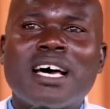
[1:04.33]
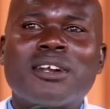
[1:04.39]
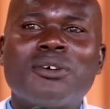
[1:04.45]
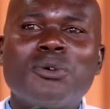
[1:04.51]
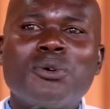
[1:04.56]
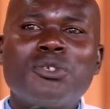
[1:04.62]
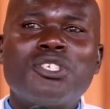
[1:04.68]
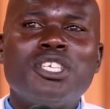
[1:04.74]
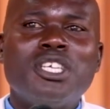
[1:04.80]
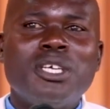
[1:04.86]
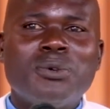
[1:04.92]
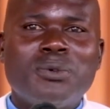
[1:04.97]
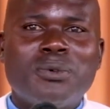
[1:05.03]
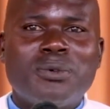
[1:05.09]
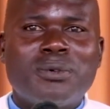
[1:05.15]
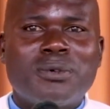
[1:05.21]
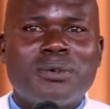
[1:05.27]
are not
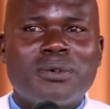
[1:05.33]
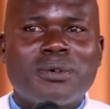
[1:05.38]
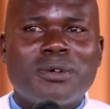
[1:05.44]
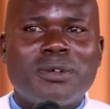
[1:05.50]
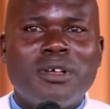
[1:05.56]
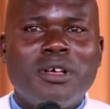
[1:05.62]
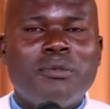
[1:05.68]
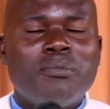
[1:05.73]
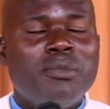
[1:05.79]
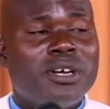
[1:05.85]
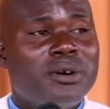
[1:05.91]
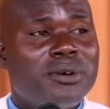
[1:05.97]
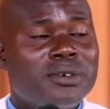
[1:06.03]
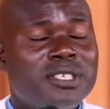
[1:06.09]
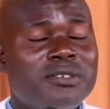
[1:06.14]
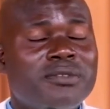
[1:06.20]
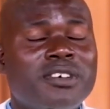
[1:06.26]
new
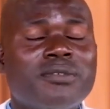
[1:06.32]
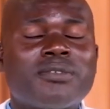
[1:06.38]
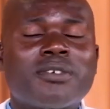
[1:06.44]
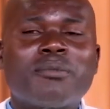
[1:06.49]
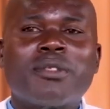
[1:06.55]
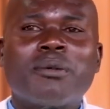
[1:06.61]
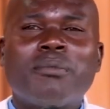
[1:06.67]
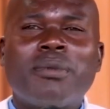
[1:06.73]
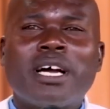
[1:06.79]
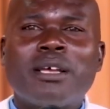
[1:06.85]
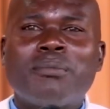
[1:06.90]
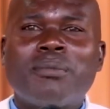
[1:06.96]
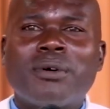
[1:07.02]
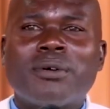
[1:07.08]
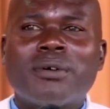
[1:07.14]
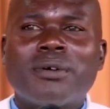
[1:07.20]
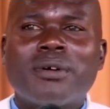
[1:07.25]
because even from the
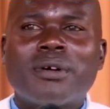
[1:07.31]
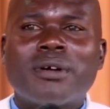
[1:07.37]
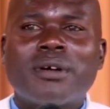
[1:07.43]
Bible,